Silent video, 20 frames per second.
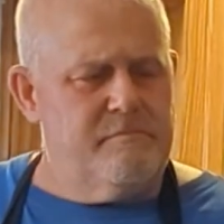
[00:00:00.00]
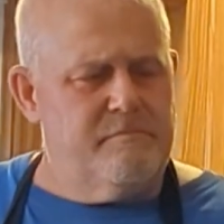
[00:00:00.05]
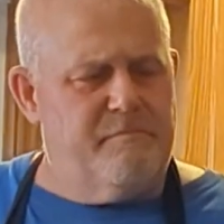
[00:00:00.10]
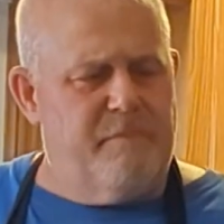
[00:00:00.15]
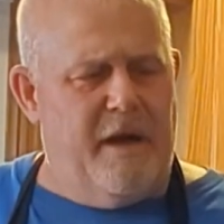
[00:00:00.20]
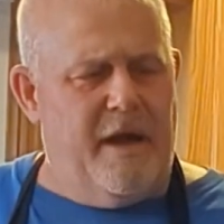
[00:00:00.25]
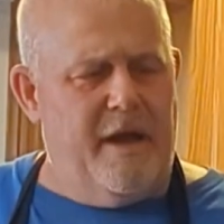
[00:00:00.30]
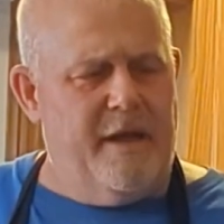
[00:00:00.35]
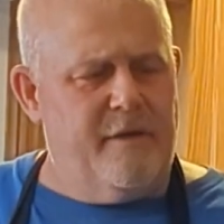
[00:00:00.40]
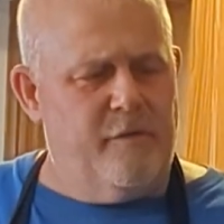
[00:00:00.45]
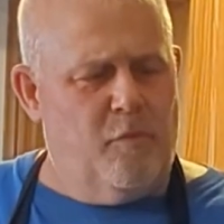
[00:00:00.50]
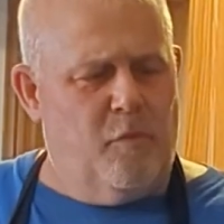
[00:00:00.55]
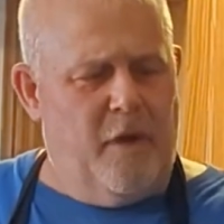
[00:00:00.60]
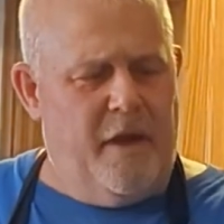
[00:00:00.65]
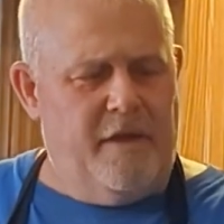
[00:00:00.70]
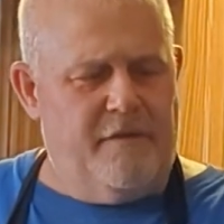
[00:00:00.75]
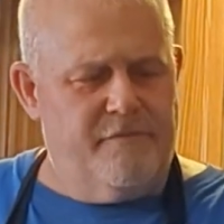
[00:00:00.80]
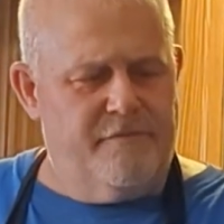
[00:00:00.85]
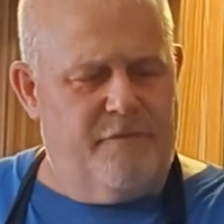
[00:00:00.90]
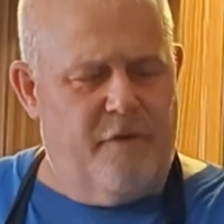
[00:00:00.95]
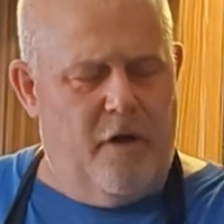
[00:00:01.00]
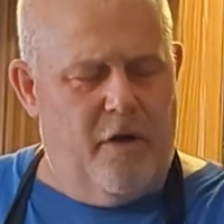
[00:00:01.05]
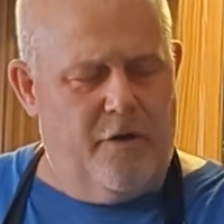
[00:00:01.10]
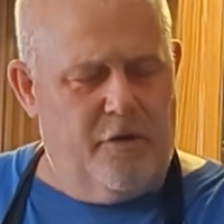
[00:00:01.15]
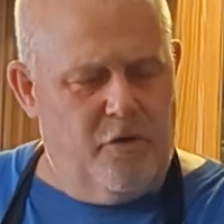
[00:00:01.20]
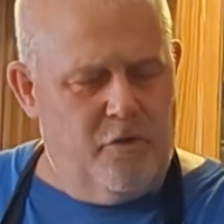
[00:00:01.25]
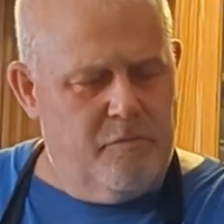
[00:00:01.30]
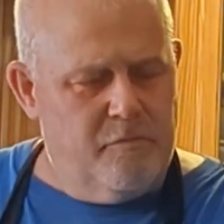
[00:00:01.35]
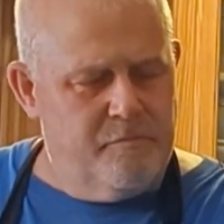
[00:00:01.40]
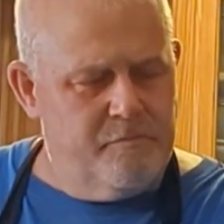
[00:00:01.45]
By weight and
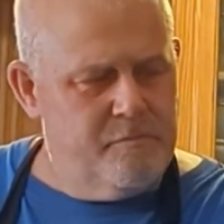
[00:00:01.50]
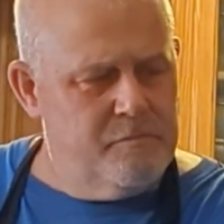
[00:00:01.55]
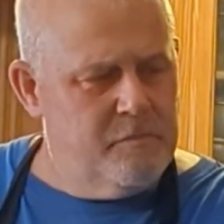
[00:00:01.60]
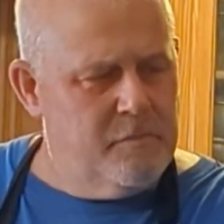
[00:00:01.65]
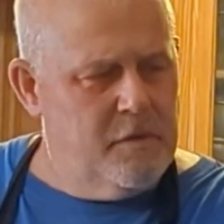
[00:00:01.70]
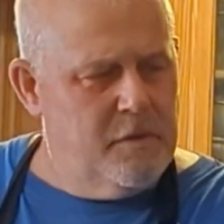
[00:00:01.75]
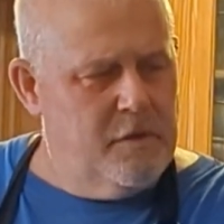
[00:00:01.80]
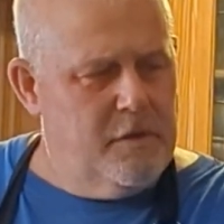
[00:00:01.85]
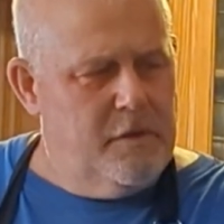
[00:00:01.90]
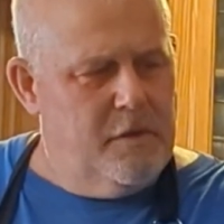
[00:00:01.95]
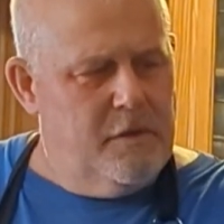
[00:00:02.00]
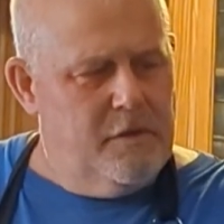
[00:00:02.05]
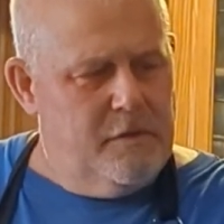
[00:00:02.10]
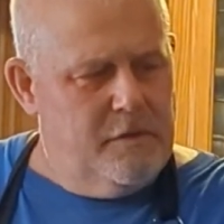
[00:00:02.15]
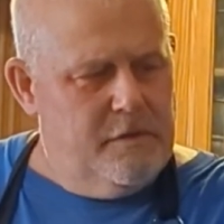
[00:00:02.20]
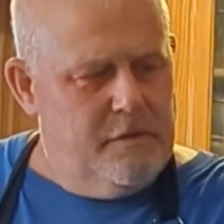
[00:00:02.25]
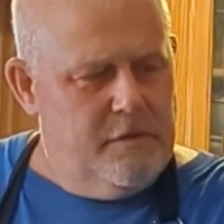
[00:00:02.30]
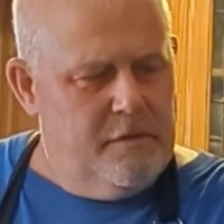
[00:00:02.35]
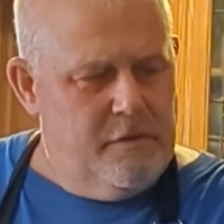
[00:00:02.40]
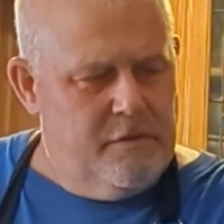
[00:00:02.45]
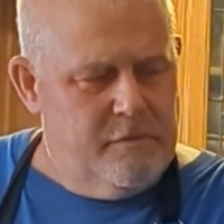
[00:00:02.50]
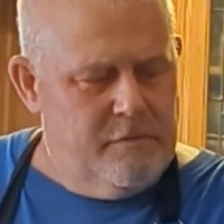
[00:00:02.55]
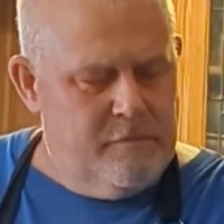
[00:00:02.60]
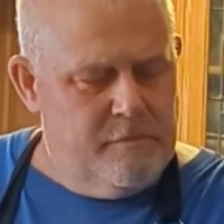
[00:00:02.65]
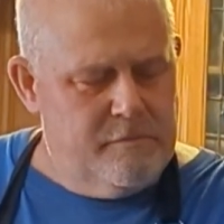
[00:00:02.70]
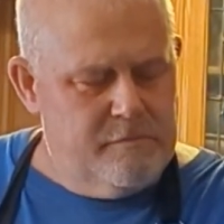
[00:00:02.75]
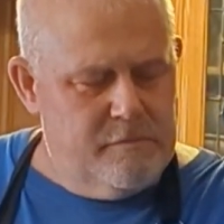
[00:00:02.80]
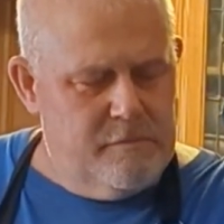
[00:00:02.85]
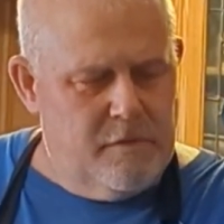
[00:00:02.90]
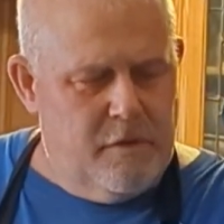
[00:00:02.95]
volume,
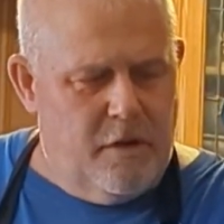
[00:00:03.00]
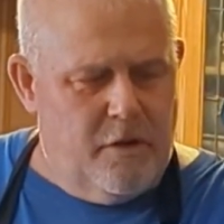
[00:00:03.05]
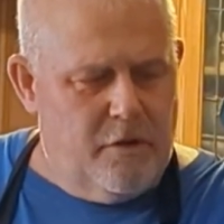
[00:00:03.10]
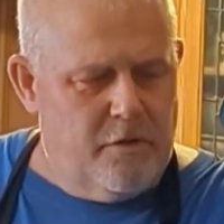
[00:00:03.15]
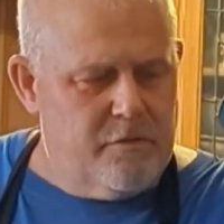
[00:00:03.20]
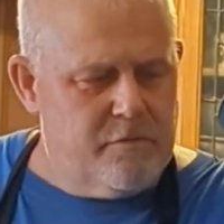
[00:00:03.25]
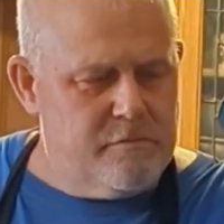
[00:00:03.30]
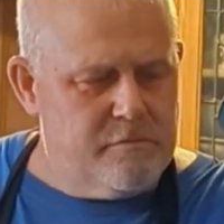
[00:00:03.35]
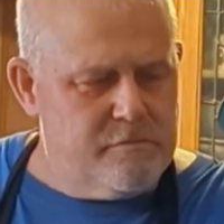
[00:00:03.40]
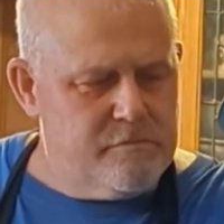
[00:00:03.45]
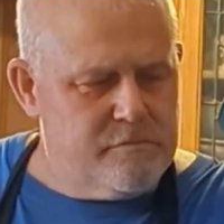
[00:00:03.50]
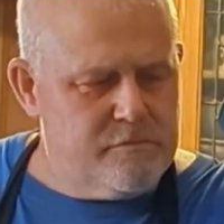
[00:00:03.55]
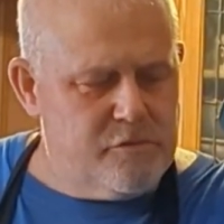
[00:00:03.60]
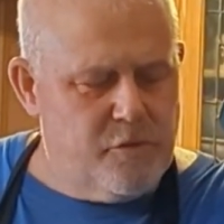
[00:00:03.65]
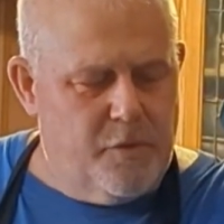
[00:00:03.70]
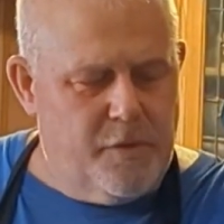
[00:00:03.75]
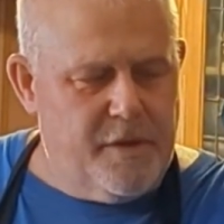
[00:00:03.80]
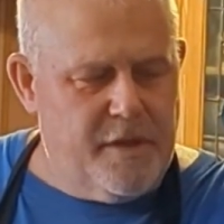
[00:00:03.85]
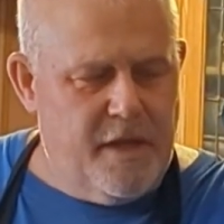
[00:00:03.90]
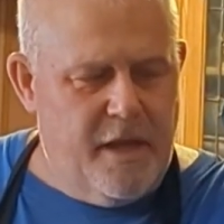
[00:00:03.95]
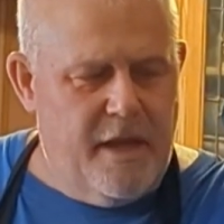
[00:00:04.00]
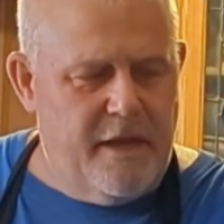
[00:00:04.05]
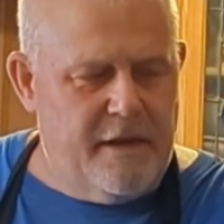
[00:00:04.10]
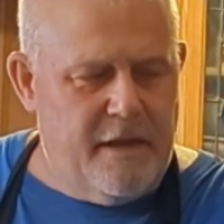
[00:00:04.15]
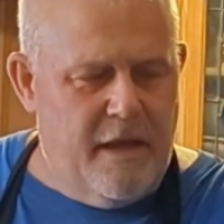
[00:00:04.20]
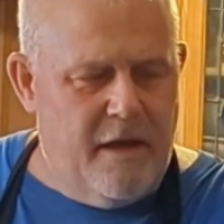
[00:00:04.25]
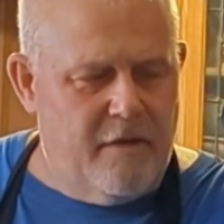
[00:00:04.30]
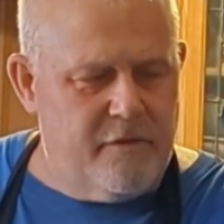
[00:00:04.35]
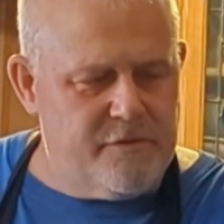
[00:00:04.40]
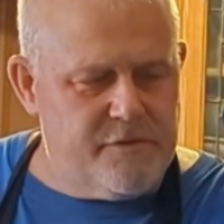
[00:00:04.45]
128
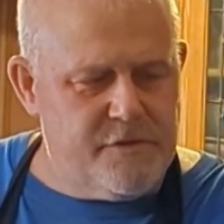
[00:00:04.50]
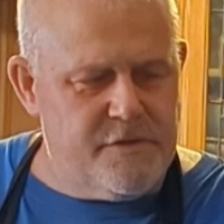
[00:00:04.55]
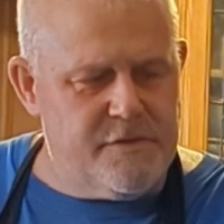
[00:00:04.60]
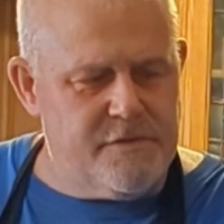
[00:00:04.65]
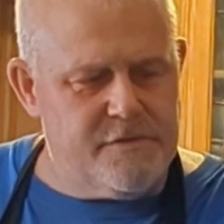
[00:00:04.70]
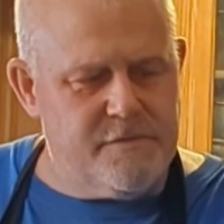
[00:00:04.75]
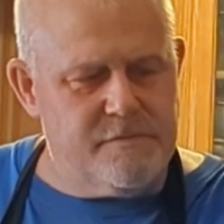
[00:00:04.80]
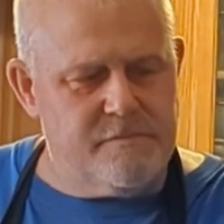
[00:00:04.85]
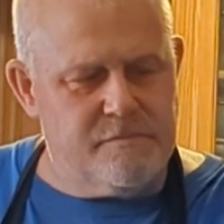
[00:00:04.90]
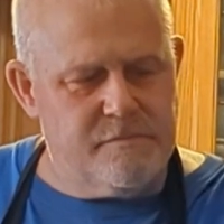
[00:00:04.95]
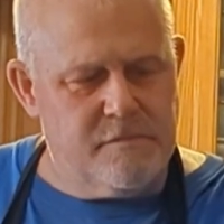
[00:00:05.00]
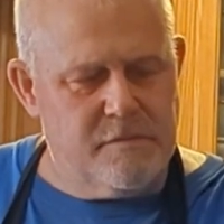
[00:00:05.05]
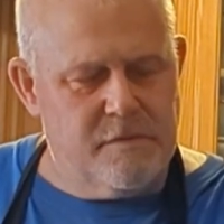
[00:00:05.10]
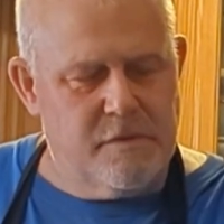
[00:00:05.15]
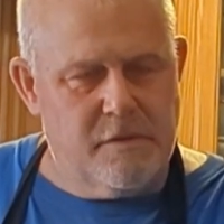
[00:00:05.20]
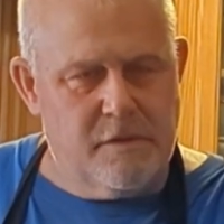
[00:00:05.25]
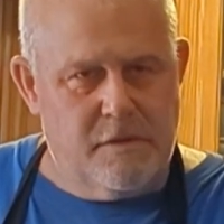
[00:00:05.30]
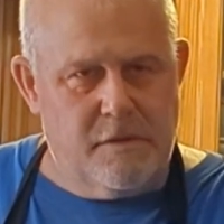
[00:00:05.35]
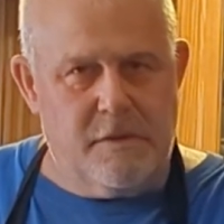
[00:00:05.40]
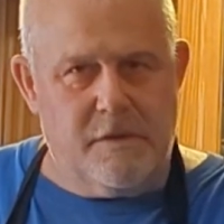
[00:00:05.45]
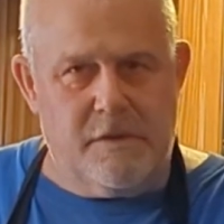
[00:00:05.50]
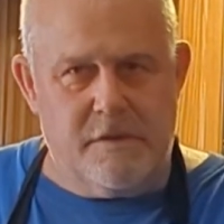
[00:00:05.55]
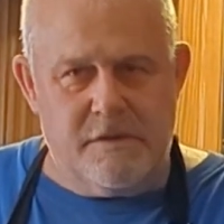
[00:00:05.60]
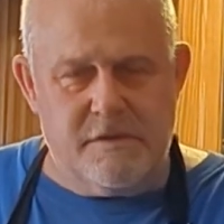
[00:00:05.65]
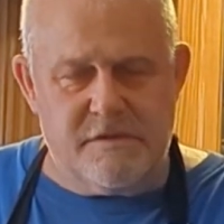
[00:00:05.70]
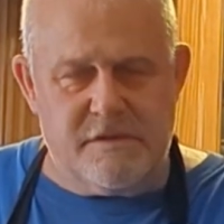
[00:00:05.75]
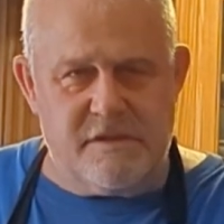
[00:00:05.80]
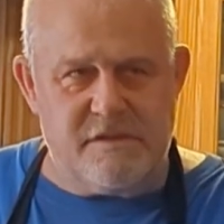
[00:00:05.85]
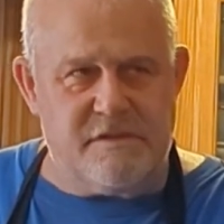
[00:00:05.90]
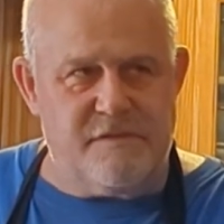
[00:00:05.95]
ounces,
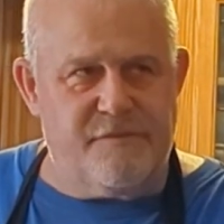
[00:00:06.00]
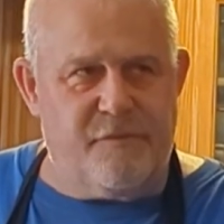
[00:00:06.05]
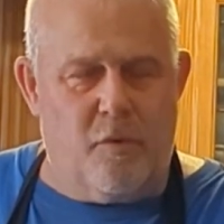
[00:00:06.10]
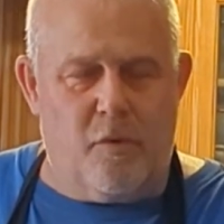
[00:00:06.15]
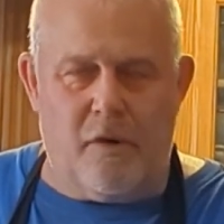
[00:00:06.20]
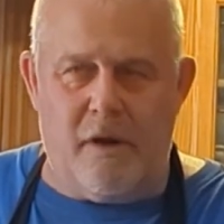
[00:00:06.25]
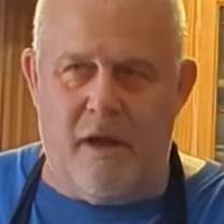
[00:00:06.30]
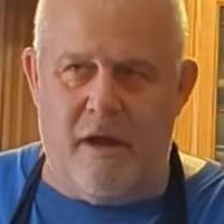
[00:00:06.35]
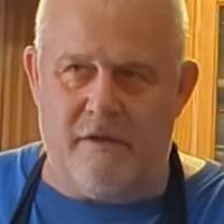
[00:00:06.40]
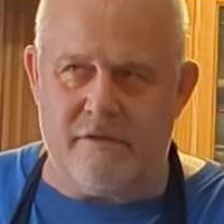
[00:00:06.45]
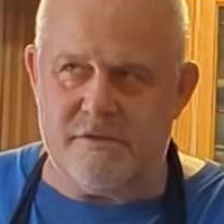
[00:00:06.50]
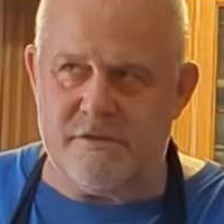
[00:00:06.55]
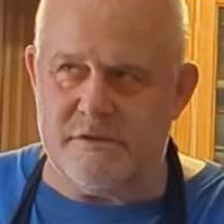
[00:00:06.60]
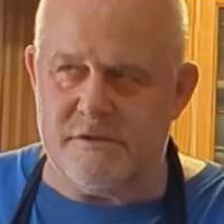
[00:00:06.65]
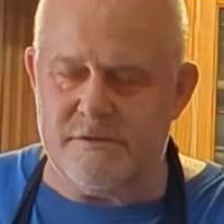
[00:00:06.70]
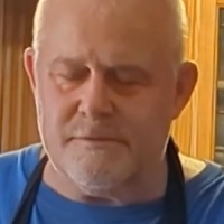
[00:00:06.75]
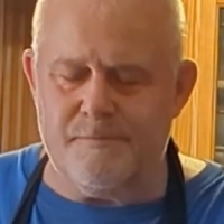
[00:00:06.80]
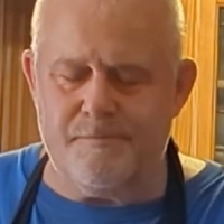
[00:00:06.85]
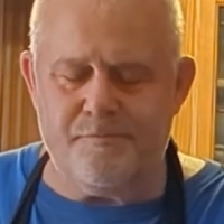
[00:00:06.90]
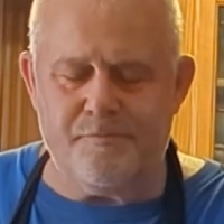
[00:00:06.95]
64 ounces.